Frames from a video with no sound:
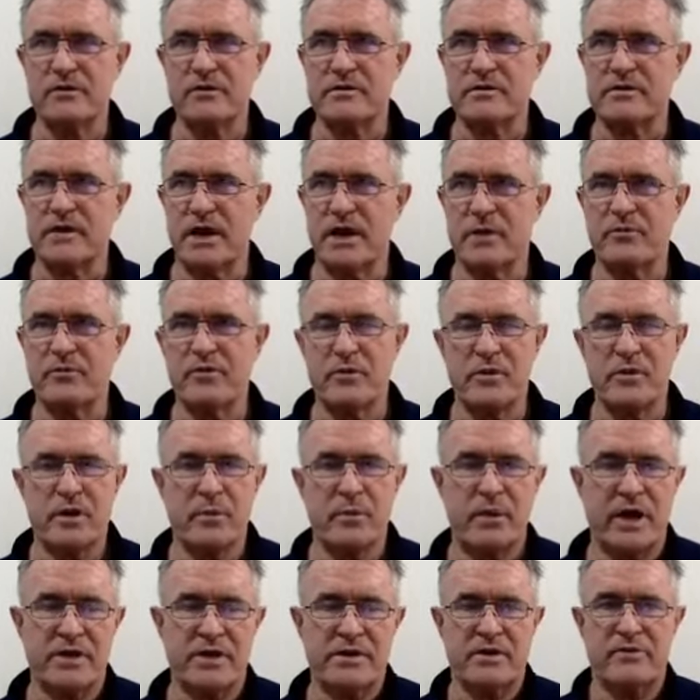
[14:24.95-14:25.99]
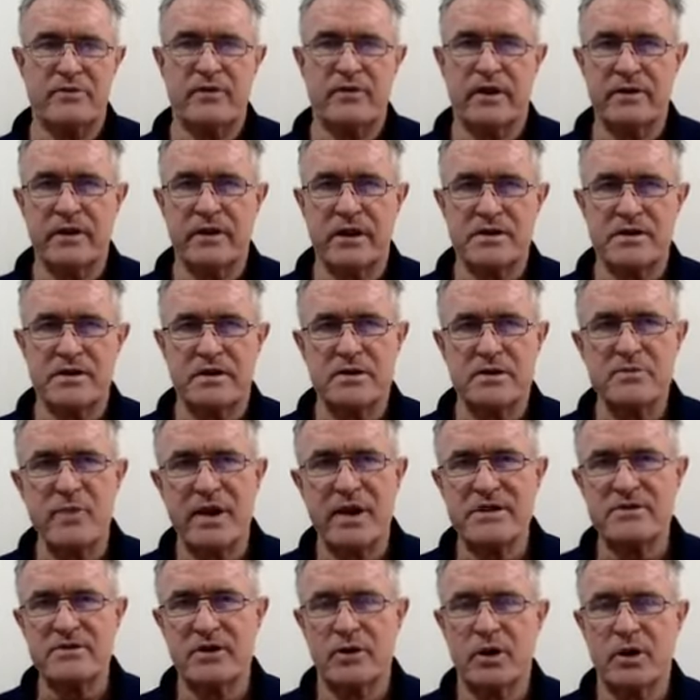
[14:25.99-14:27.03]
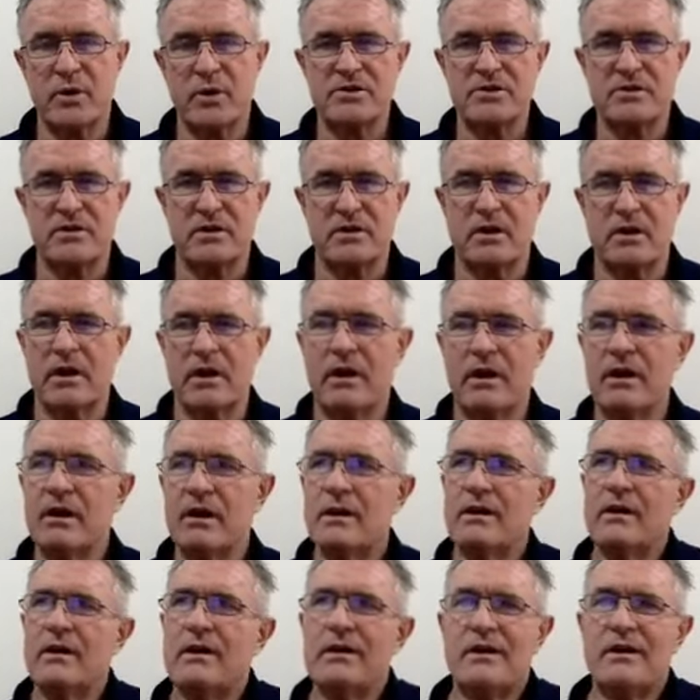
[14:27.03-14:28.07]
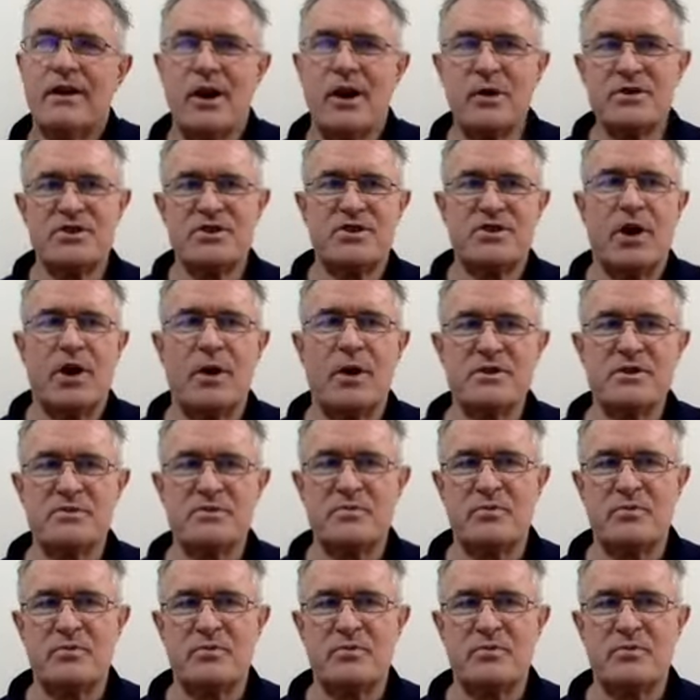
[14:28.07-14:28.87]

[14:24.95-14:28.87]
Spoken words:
It came from the Apache Foundation. It's based on OSGI. OSGI